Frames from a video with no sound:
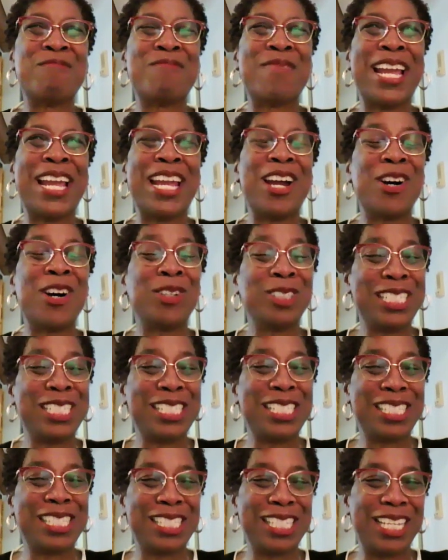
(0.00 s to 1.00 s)
my
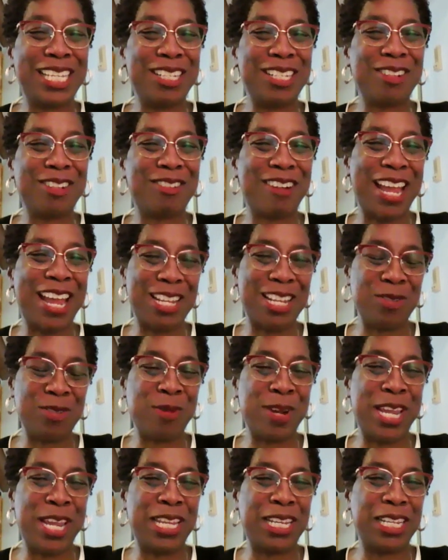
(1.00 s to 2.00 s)
oldest son
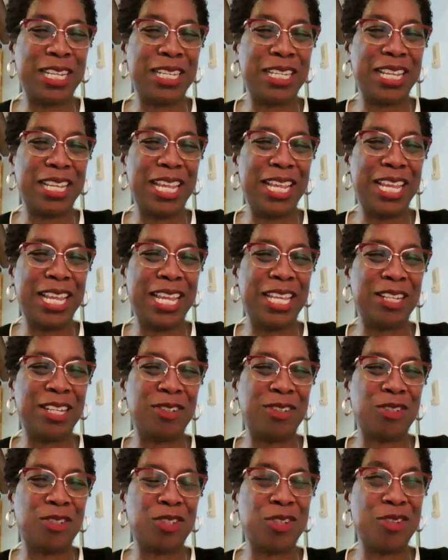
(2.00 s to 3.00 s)
graduated
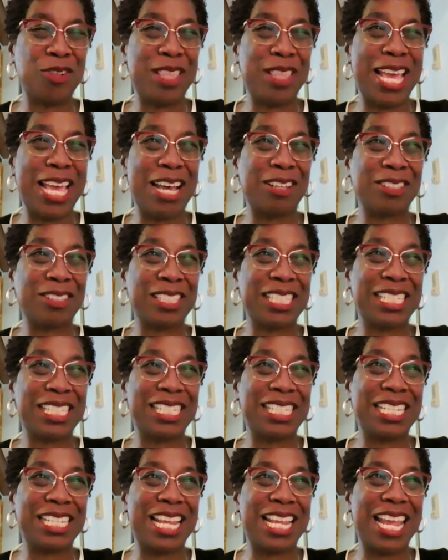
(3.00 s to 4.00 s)
in
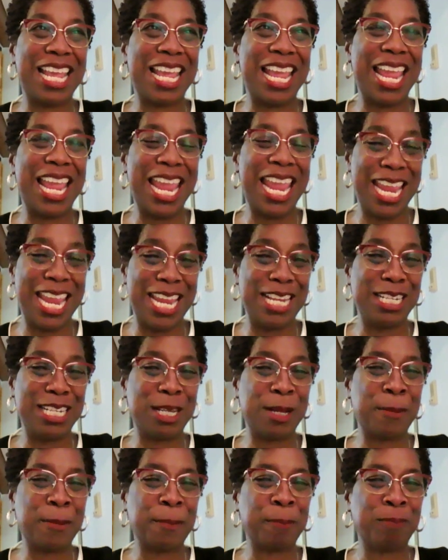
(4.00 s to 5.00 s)

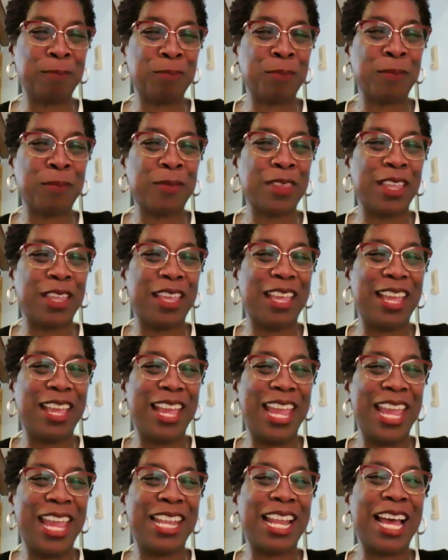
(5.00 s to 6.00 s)
2008,
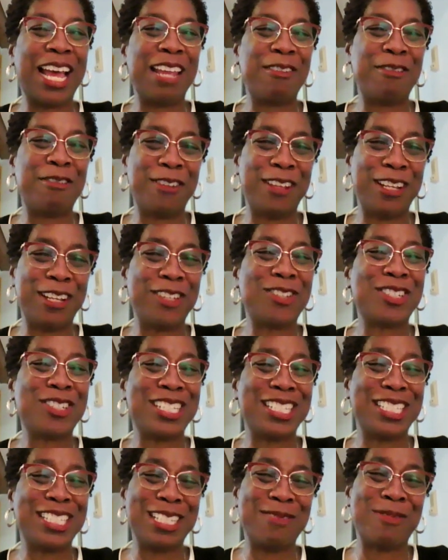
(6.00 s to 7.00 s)
and I finished
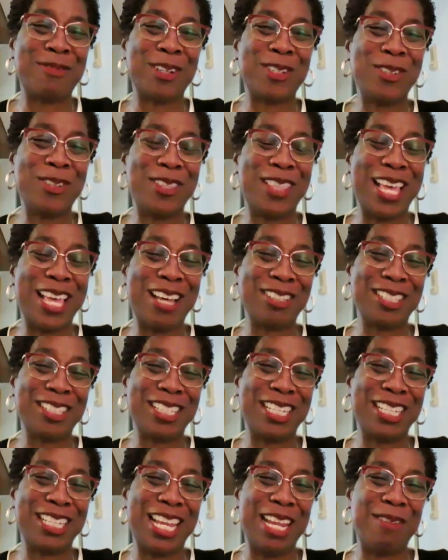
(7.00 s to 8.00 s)
December
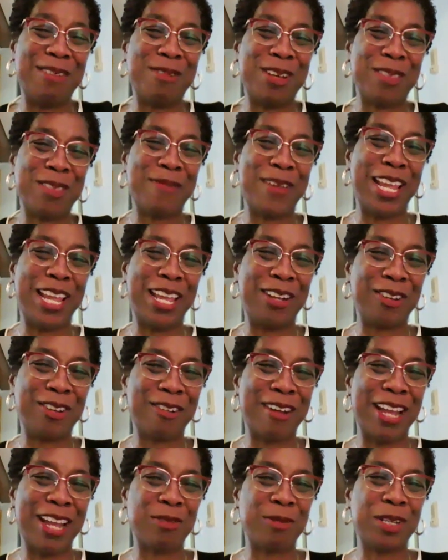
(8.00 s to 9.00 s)
2008 with my
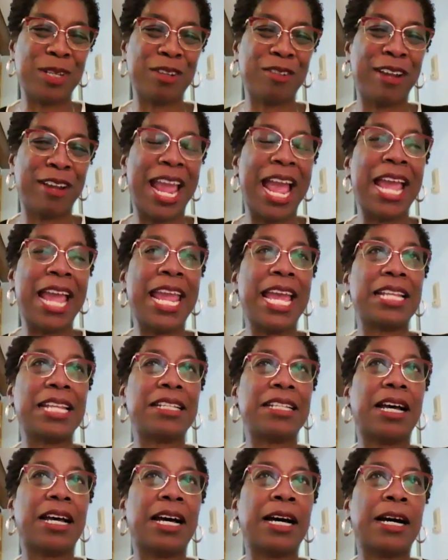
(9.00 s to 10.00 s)
undergraduate degree. I
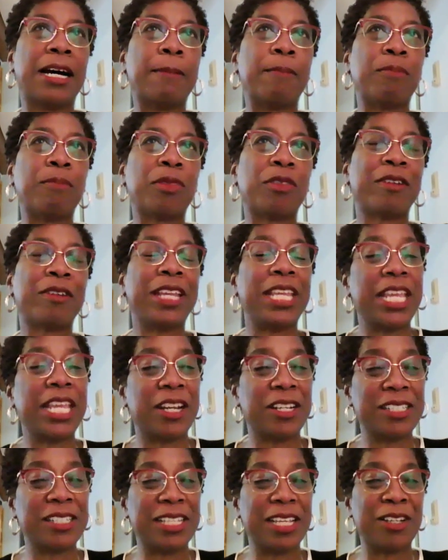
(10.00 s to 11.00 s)
had 3
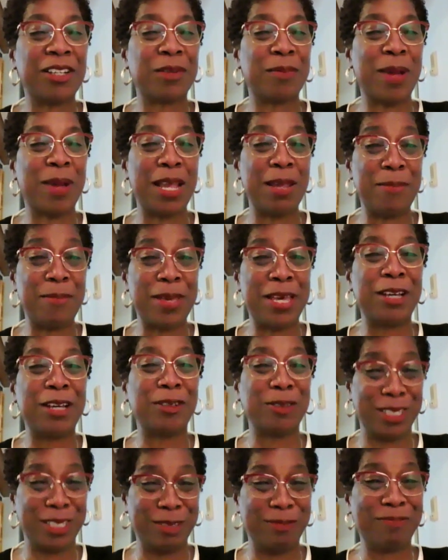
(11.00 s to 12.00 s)
years under my
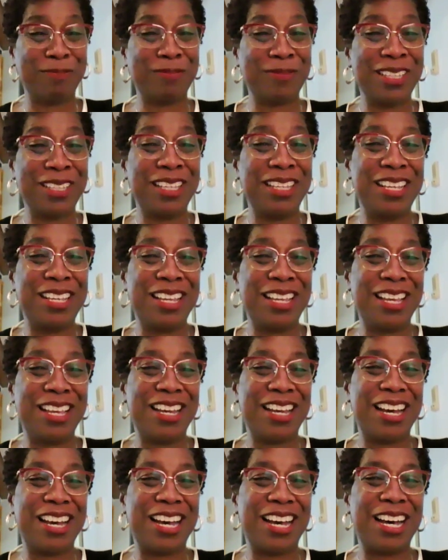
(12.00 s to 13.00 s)
belt
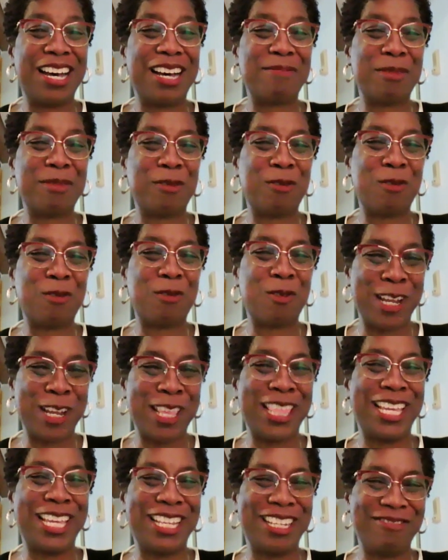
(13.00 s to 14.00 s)

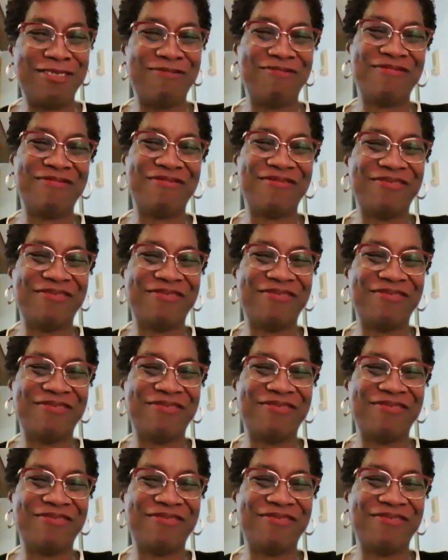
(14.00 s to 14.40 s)
before then.